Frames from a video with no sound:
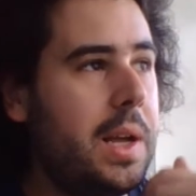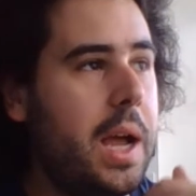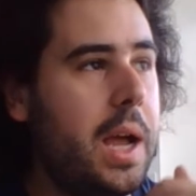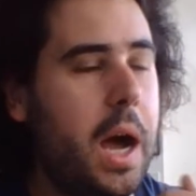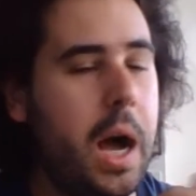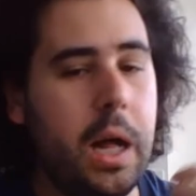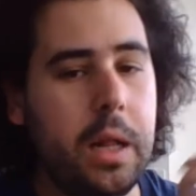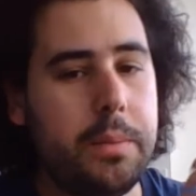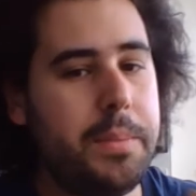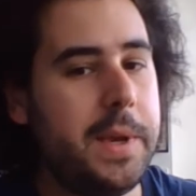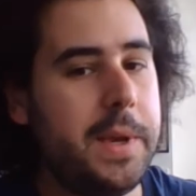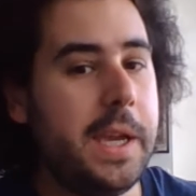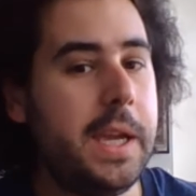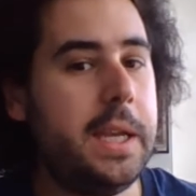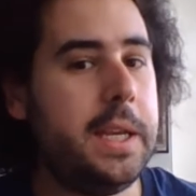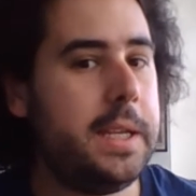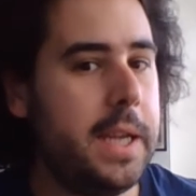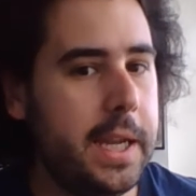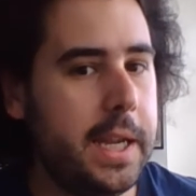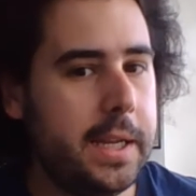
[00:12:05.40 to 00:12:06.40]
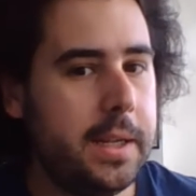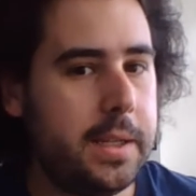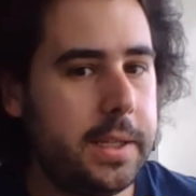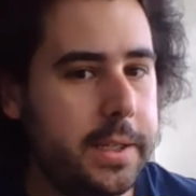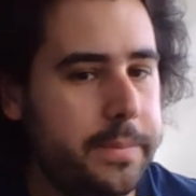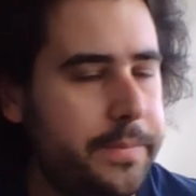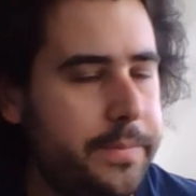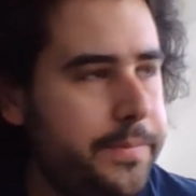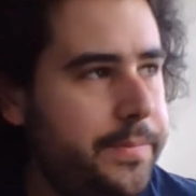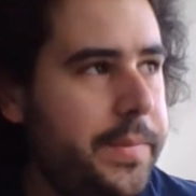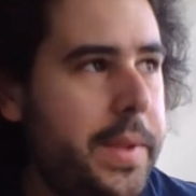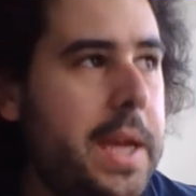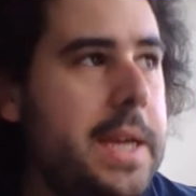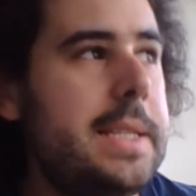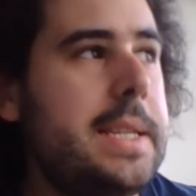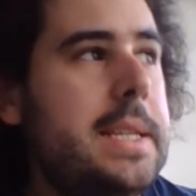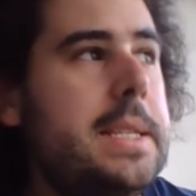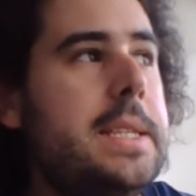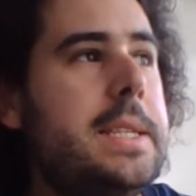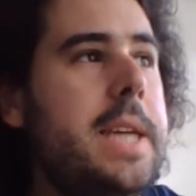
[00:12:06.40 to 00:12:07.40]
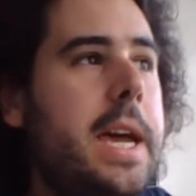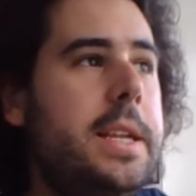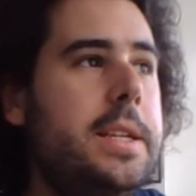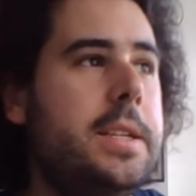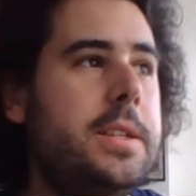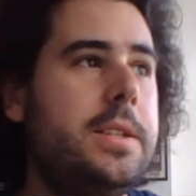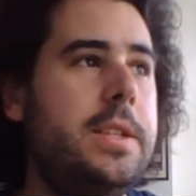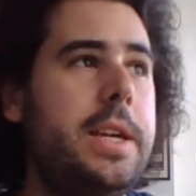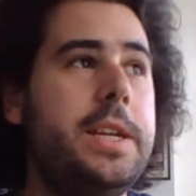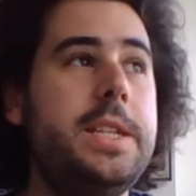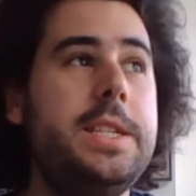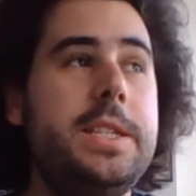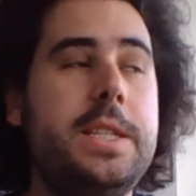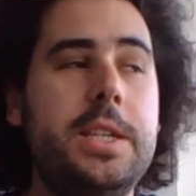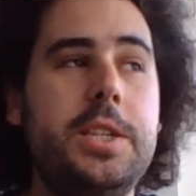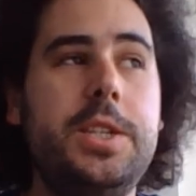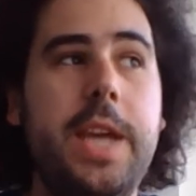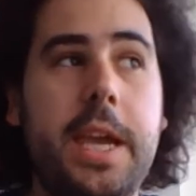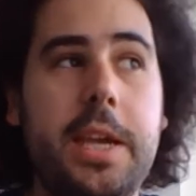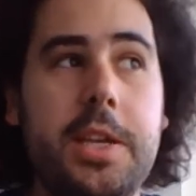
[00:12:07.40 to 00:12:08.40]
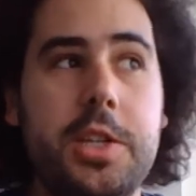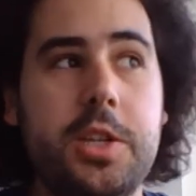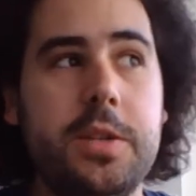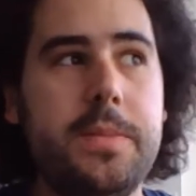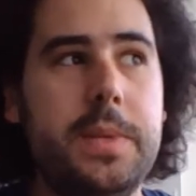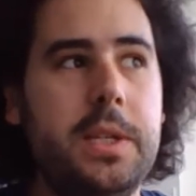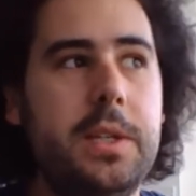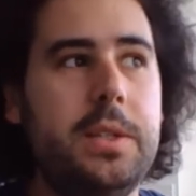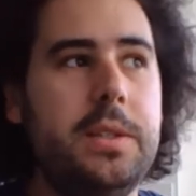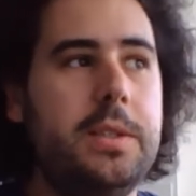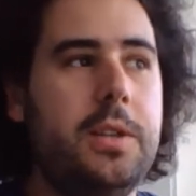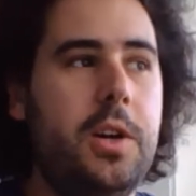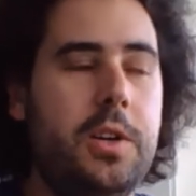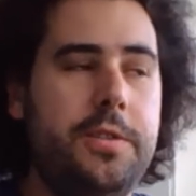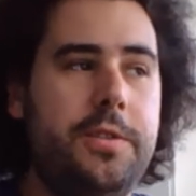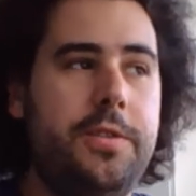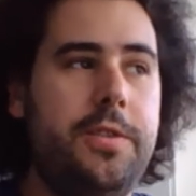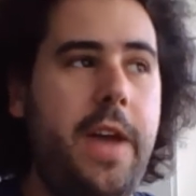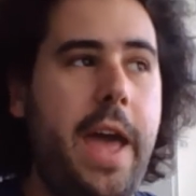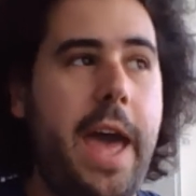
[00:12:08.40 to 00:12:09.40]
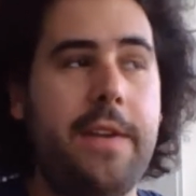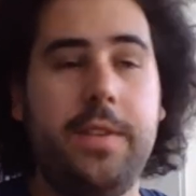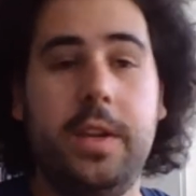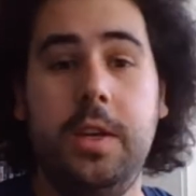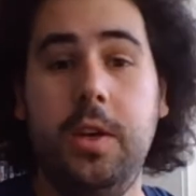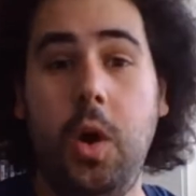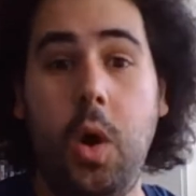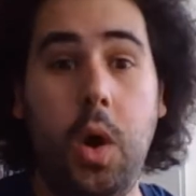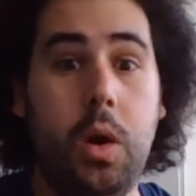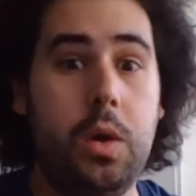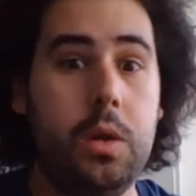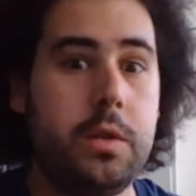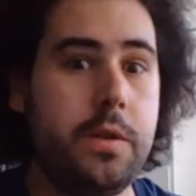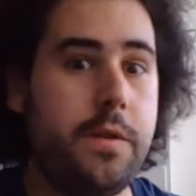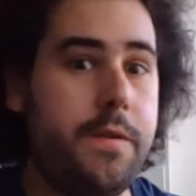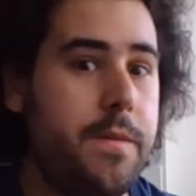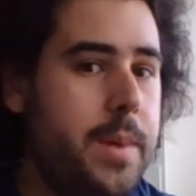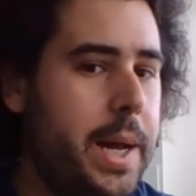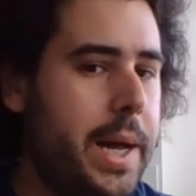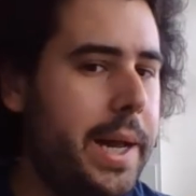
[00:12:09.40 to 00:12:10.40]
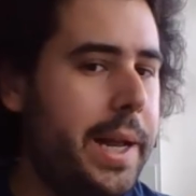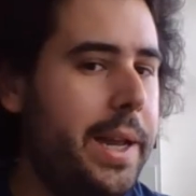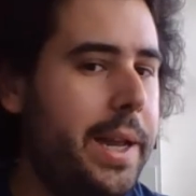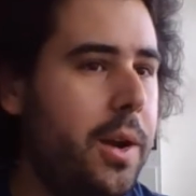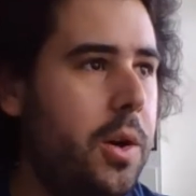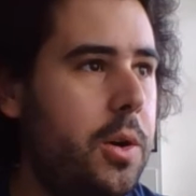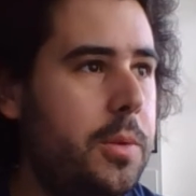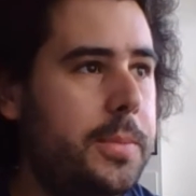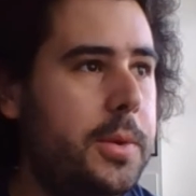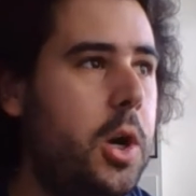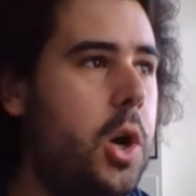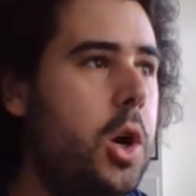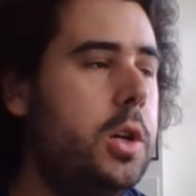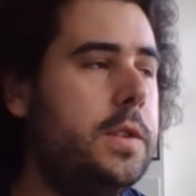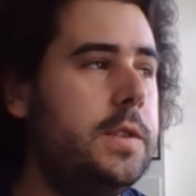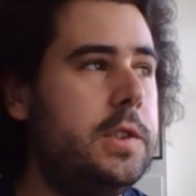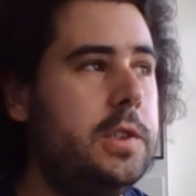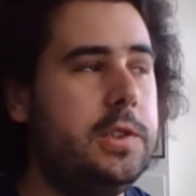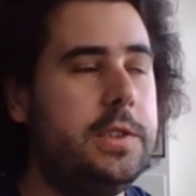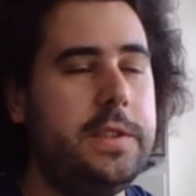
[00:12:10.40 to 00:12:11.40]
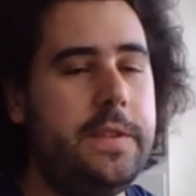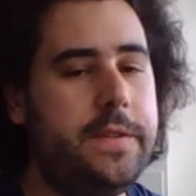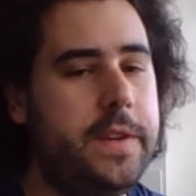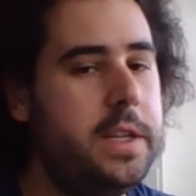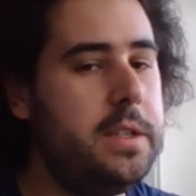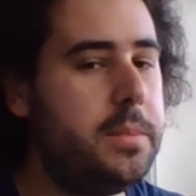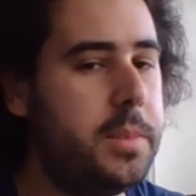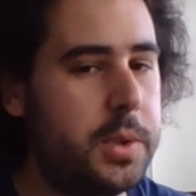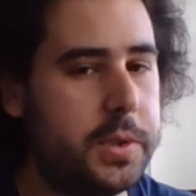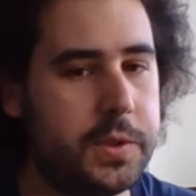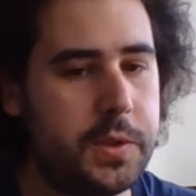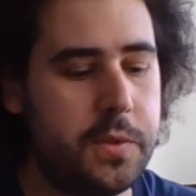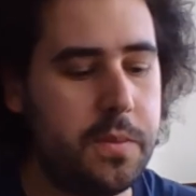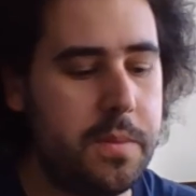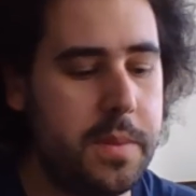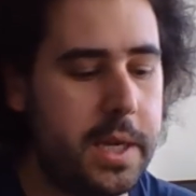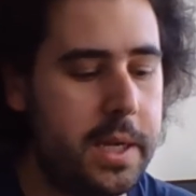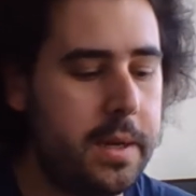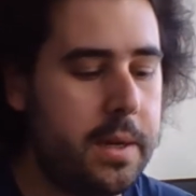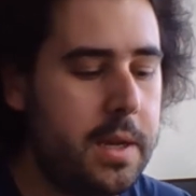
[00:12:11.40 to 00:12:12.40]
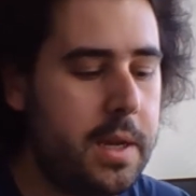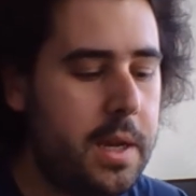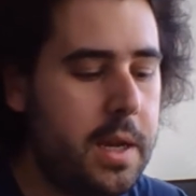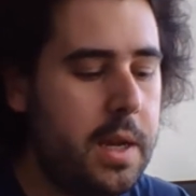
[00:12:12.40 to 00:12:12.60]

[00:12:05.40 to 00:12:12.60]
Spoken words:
I'll be in Italy, as I said, there is the danger of having all of my home consoles available to me.